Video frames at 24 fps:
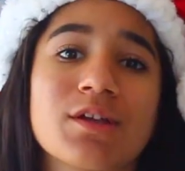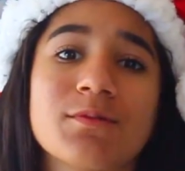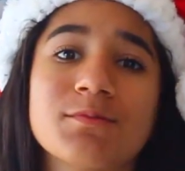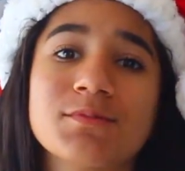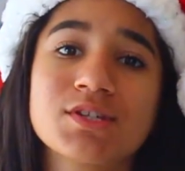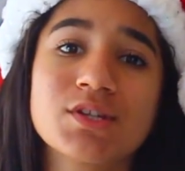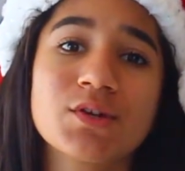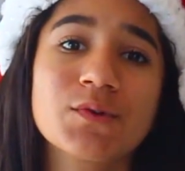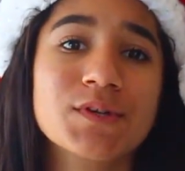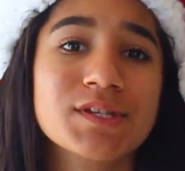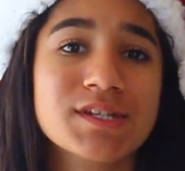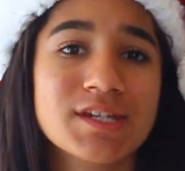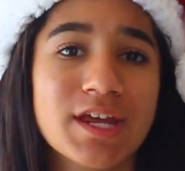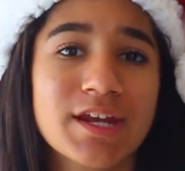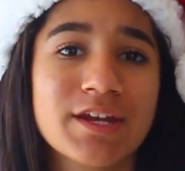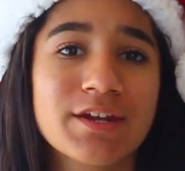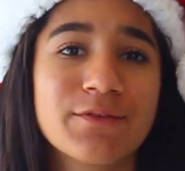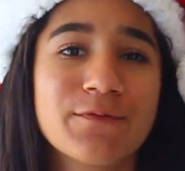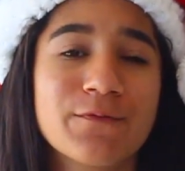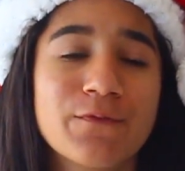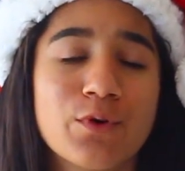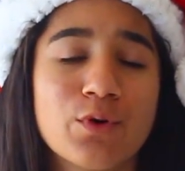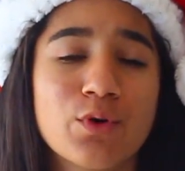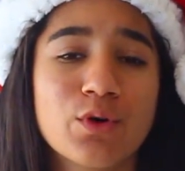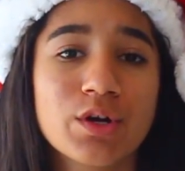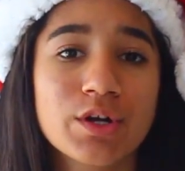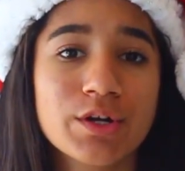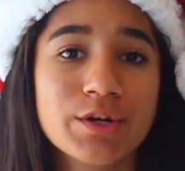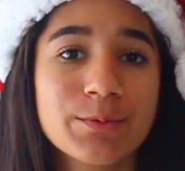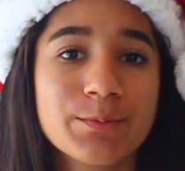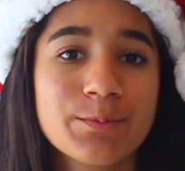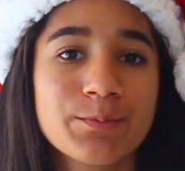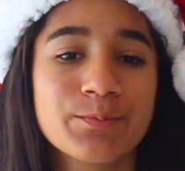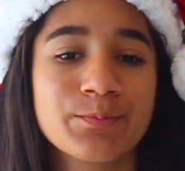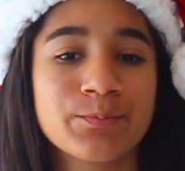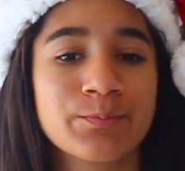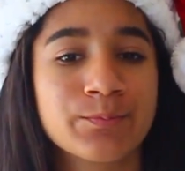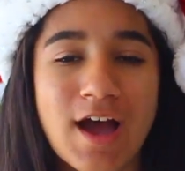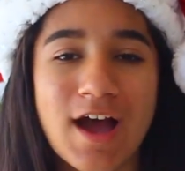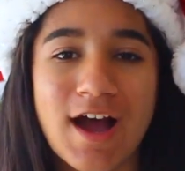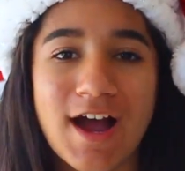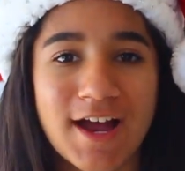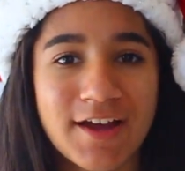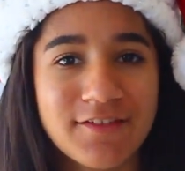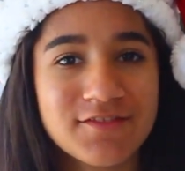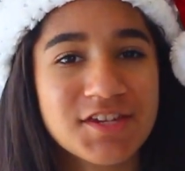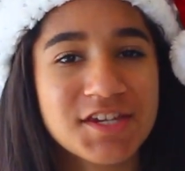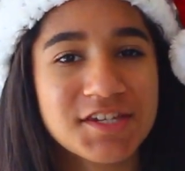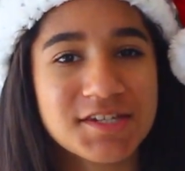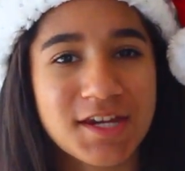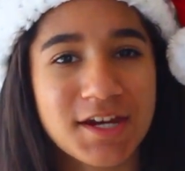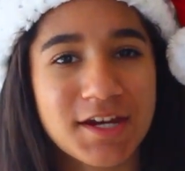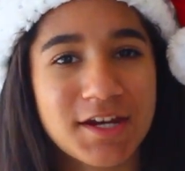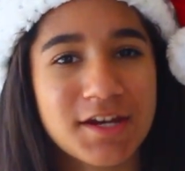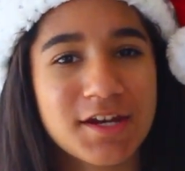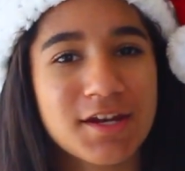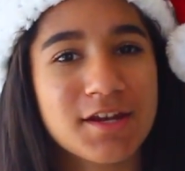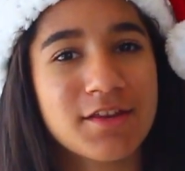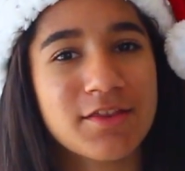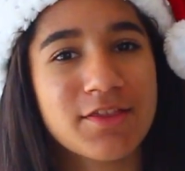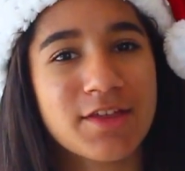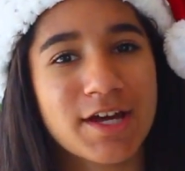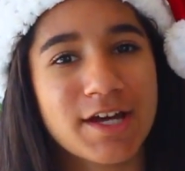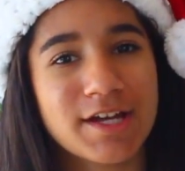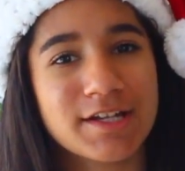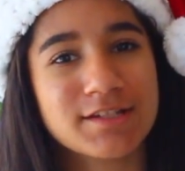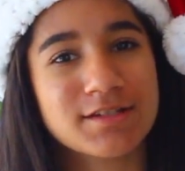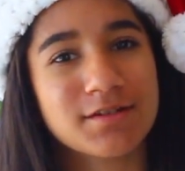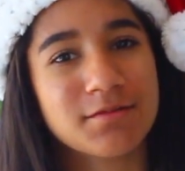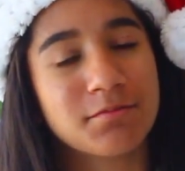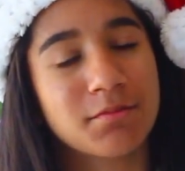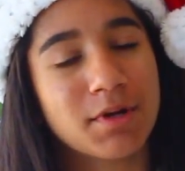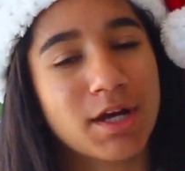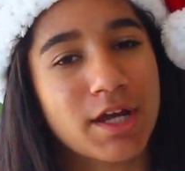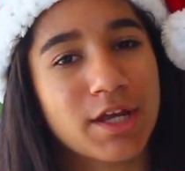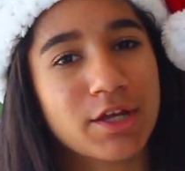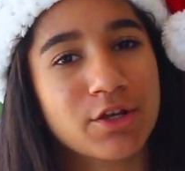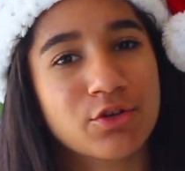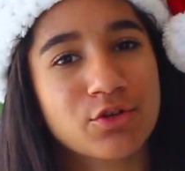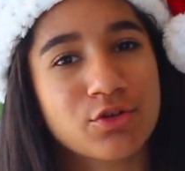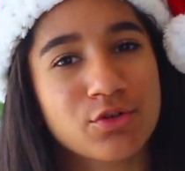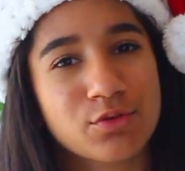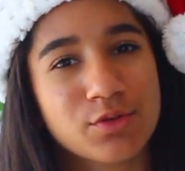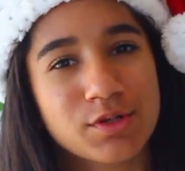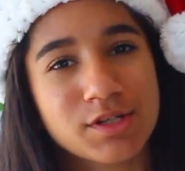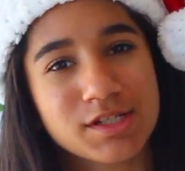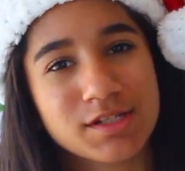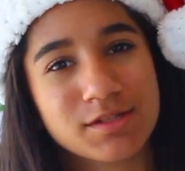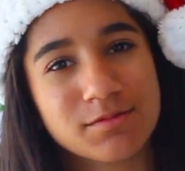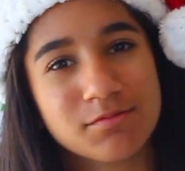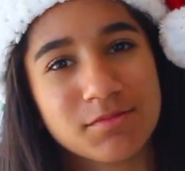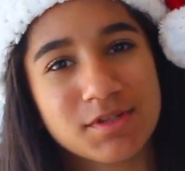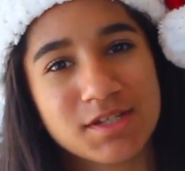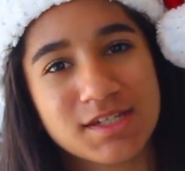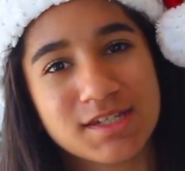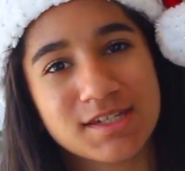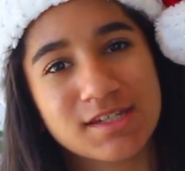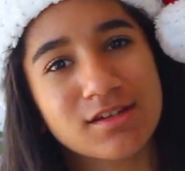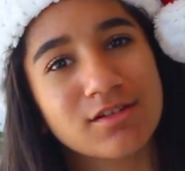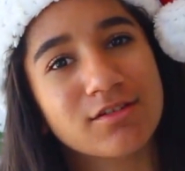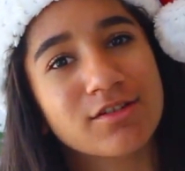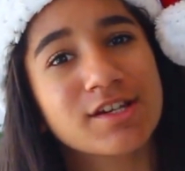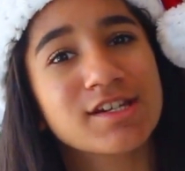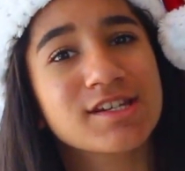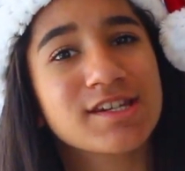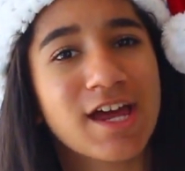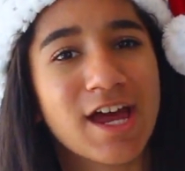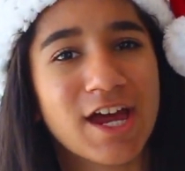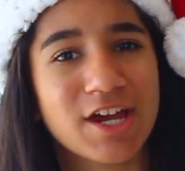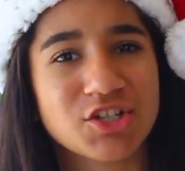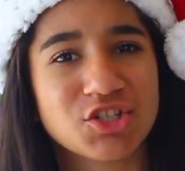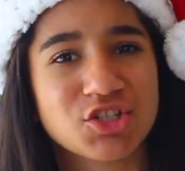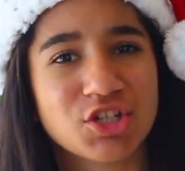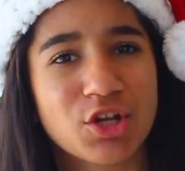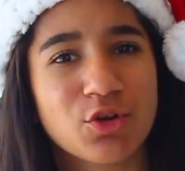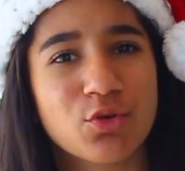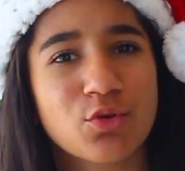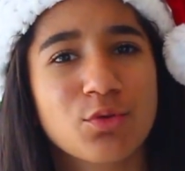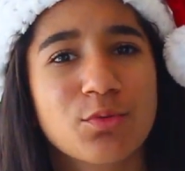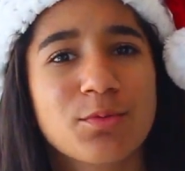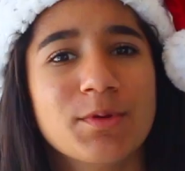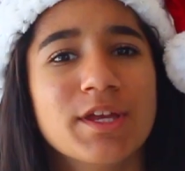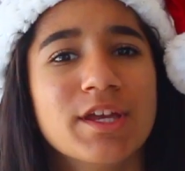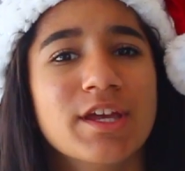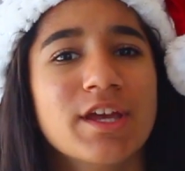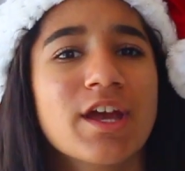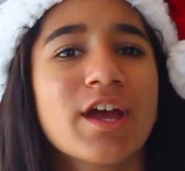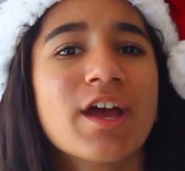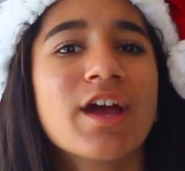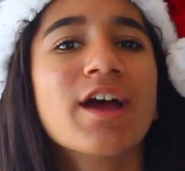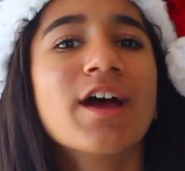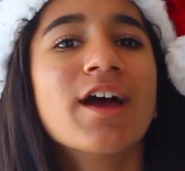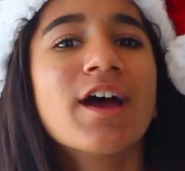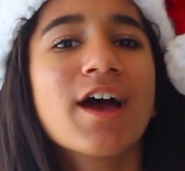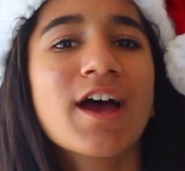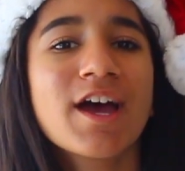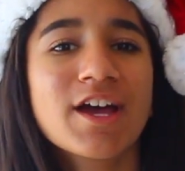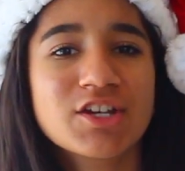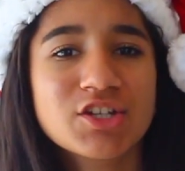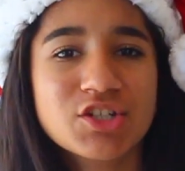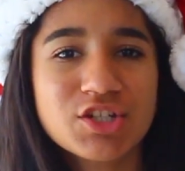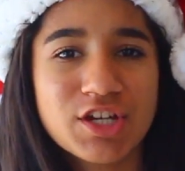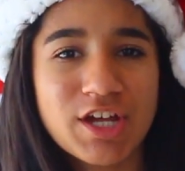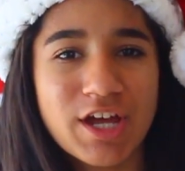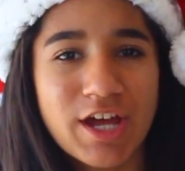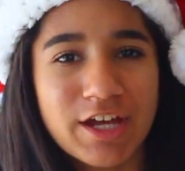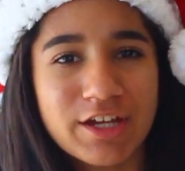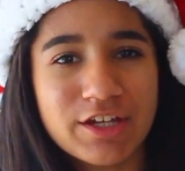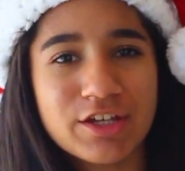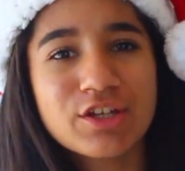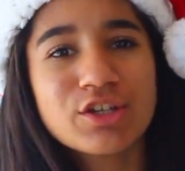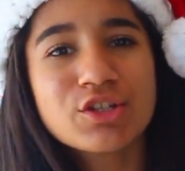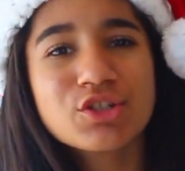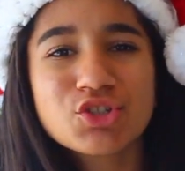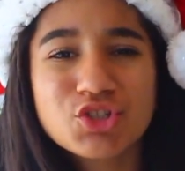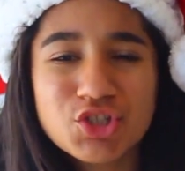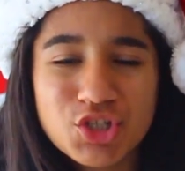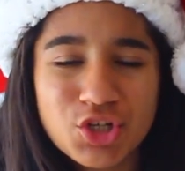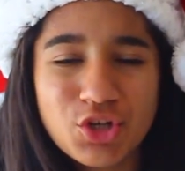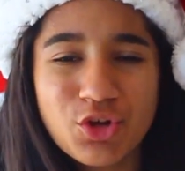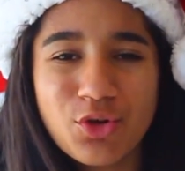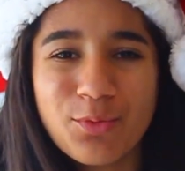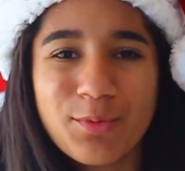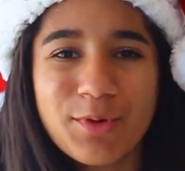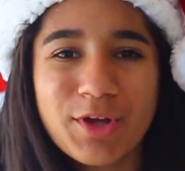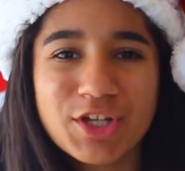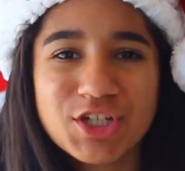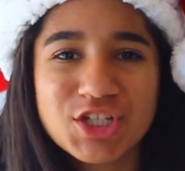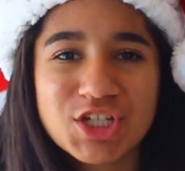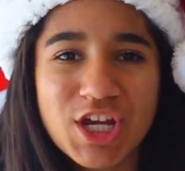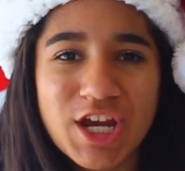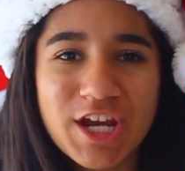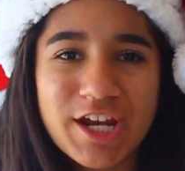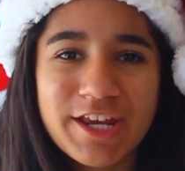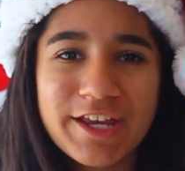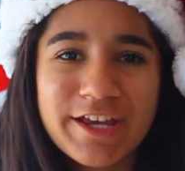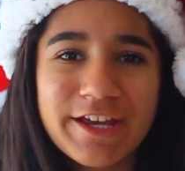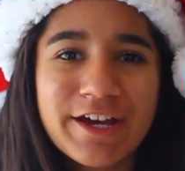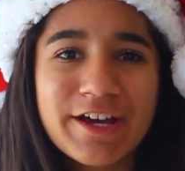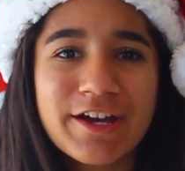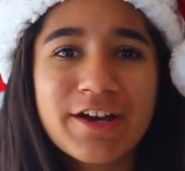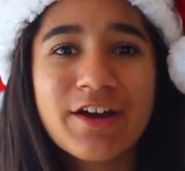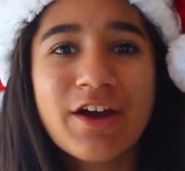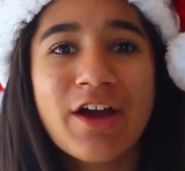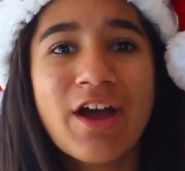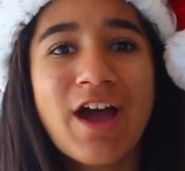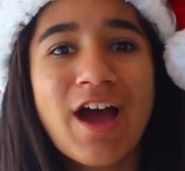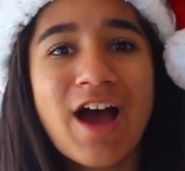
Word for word: I'm so excited for. I've decided that my Christmas series hashtag will be hashtag Jingle Bell Jaedia.